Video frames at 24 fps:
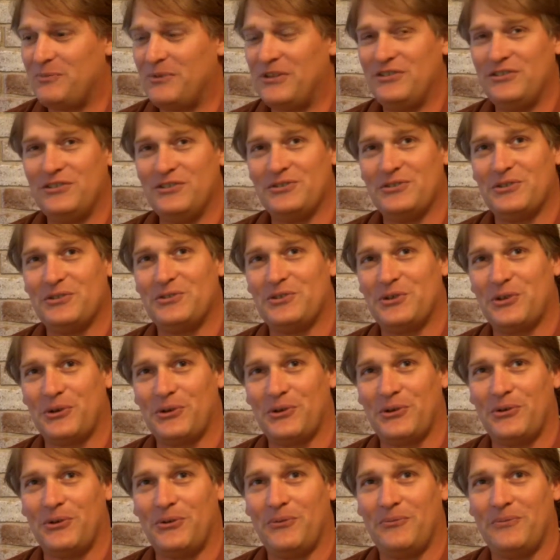species of
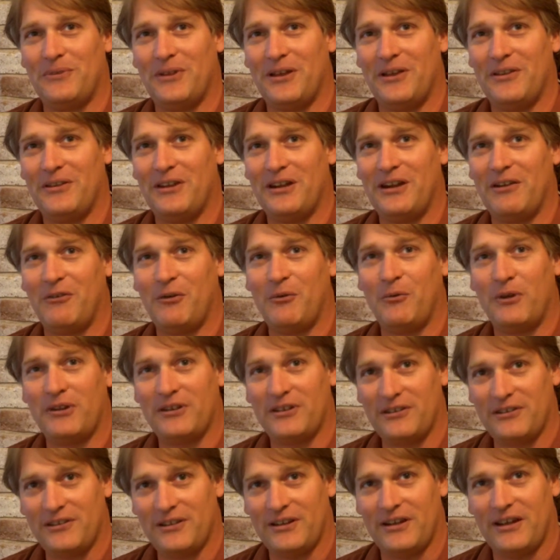turtle that
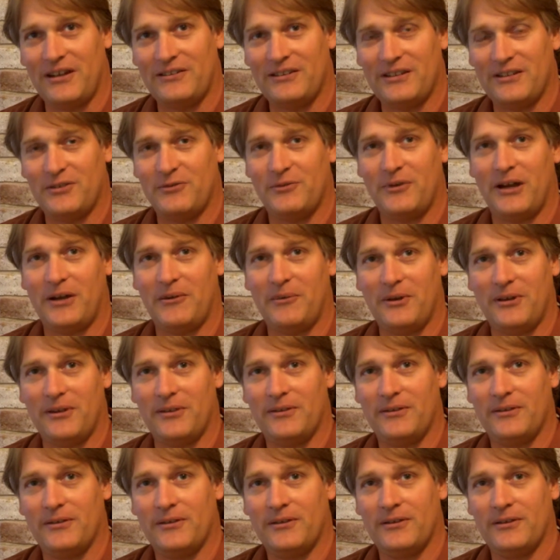everyone can identify with.